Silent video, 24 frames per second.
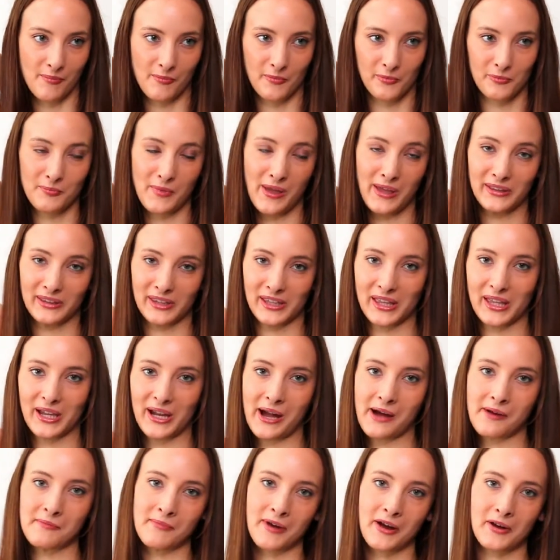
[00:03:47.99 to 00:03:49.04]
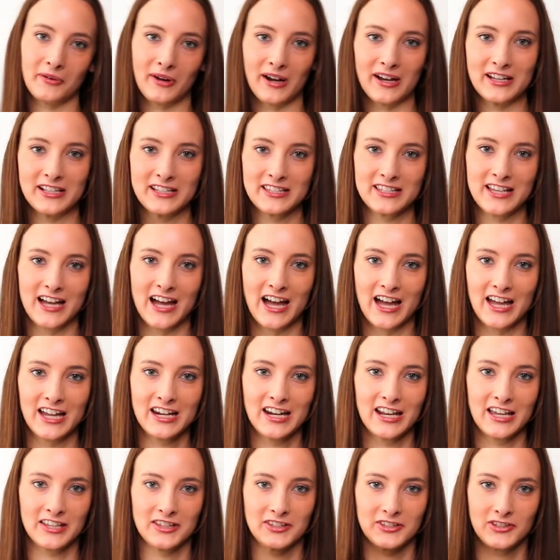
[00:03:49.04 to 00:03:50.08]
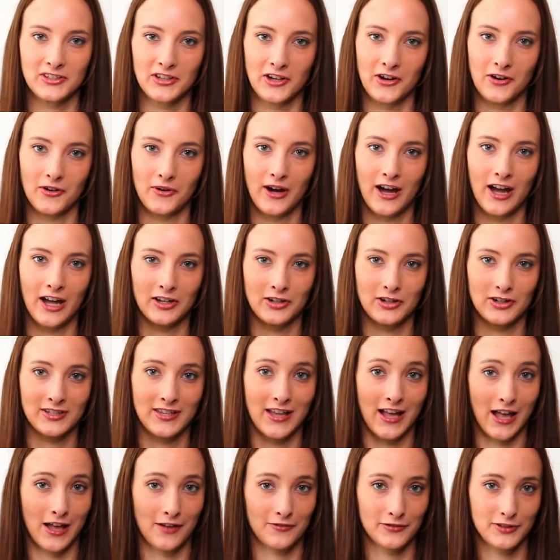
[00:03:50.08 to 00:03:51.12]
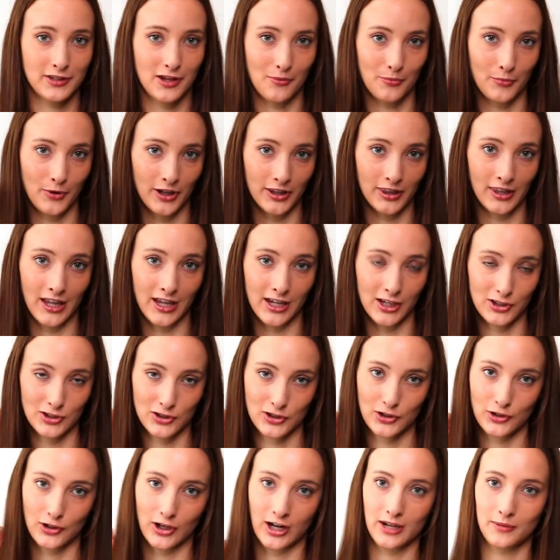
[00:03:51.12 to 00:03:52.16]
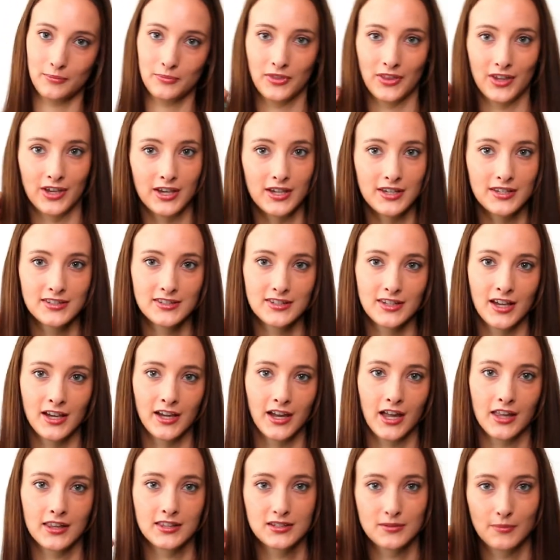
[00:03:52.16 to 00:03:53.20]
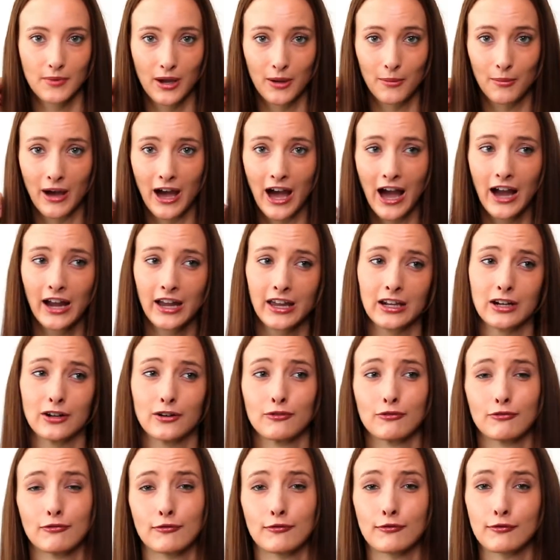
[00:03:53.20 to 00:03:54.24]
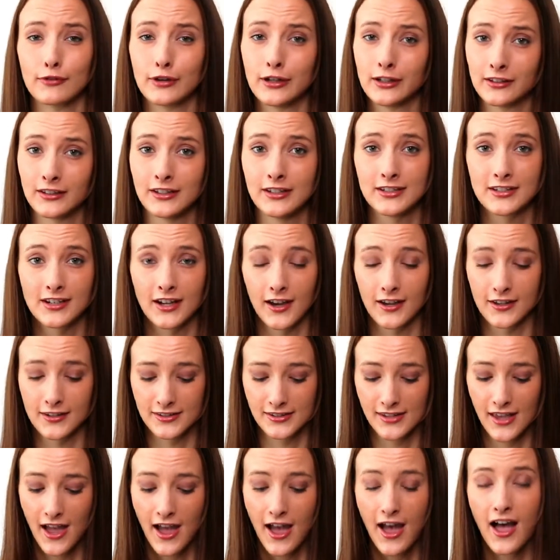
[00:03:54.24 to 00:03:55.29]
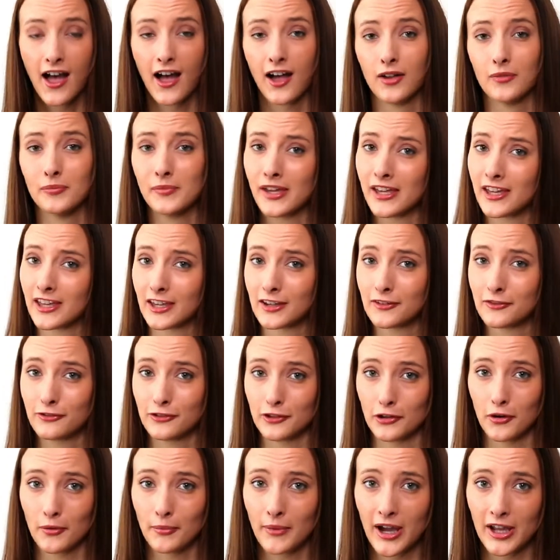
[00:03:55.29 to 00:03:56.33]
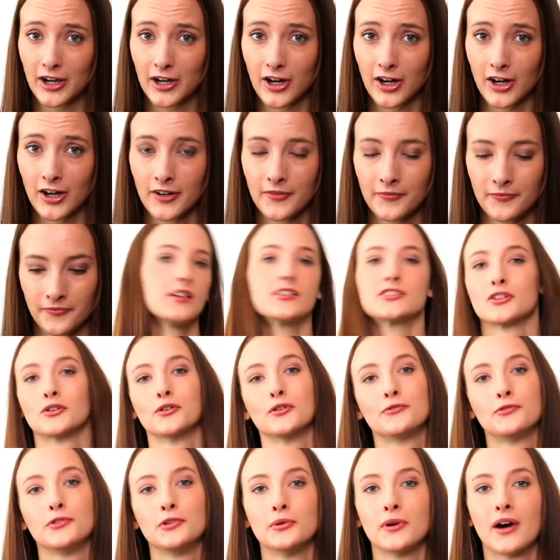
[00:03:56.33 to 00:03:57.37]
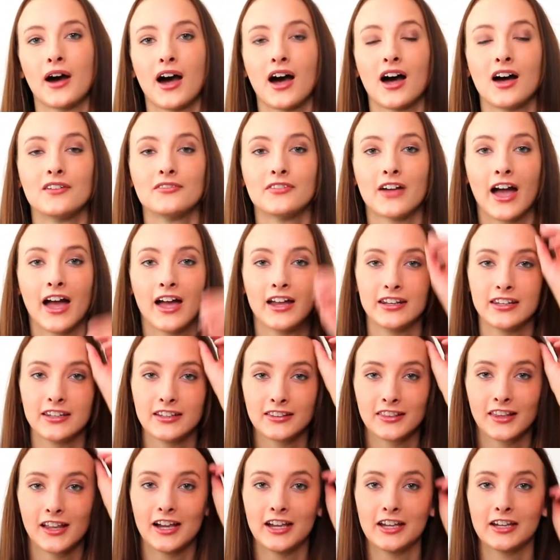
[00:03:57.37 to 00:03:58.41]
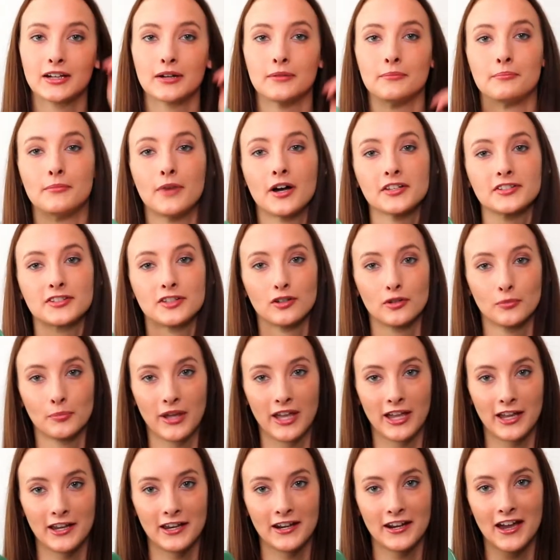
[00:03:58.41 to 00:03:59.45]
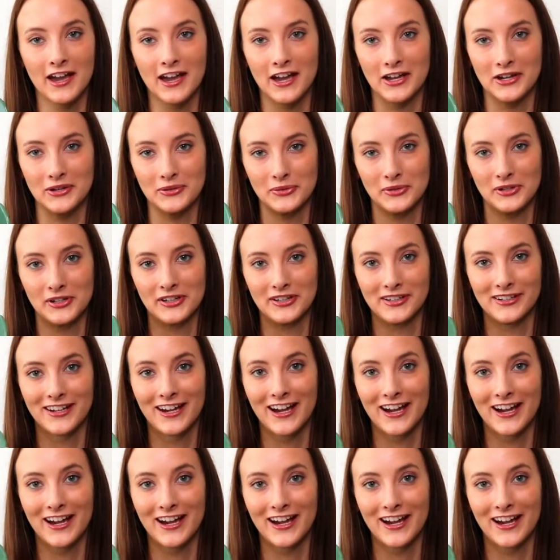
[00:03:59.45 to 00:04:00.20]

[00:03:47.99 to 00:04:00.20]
mainly like on my right side, and so I just have someone like scrape this against my back, and it really does help make it feel better. So if you have any like muscle pain, I would